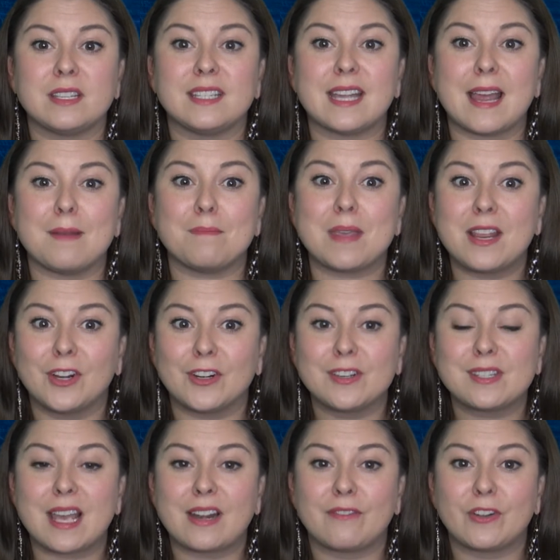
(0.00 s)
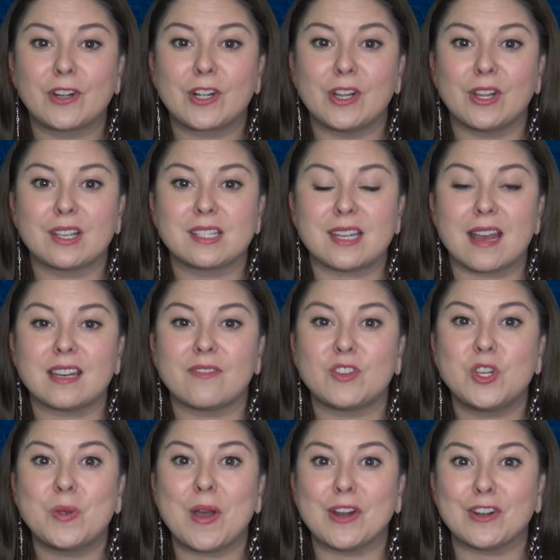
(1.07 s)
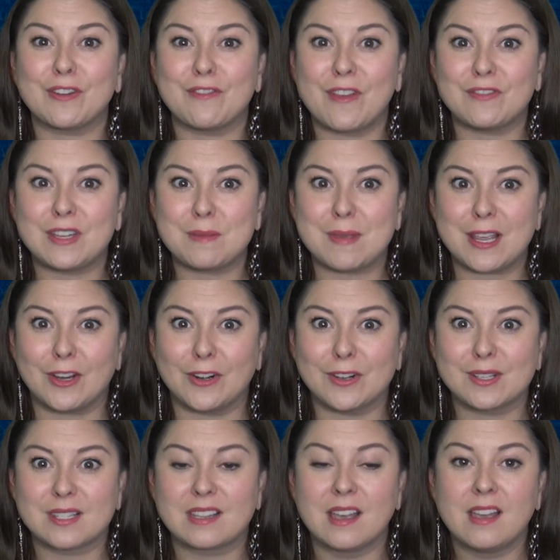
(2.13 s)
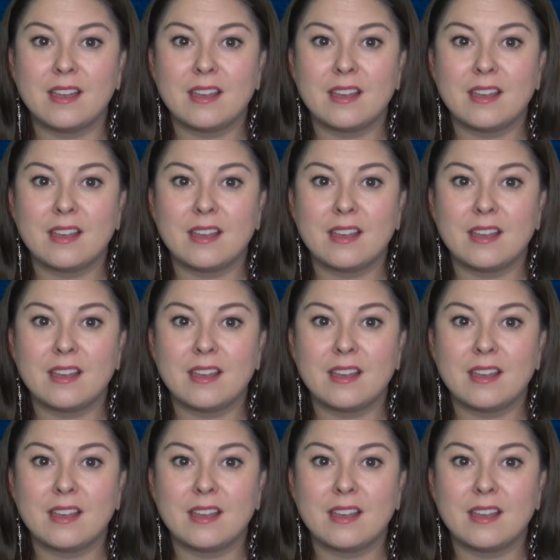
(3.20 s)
to 10 meters and a vertical extent of 250 meters.